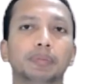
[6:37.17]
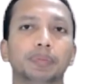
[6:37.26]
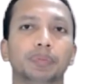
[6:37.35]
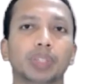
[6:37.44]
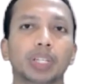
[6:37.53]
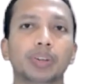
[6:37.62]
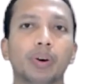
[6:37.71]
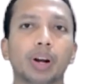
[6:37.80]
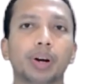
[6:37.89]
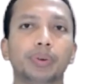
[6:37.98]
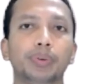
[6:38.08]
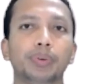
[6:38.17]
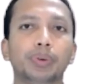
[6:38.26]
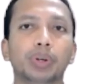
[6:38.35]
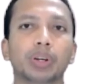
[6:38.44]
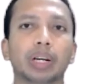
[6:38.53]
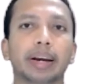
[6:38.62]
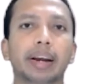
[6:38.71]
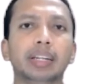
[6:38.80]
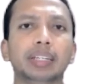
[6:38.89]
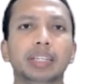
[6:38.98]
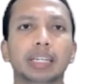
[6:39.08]
in order to
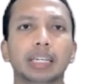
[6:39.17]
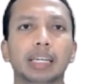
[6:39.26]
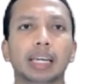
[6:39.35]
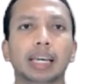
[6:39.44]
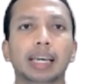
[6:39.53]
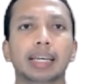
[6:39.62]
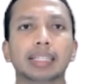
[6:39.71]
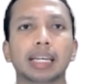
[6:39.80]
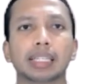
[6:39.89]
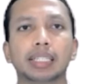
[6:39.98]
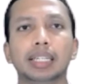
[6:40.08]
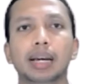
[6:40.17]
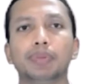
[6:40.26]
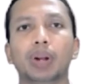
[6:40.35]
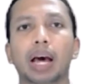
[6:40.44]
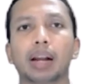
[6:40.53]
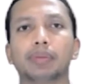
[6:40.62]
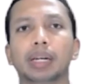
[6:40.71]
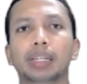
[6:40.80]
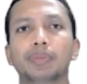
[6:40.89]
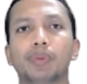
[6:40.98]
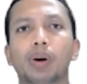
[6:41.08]
guarantee a sustainable urban
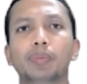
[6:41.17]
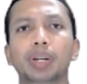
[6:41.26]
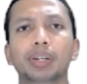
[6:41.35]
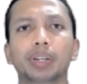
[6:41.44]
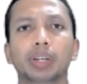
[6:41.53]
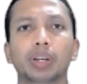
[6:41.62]
environment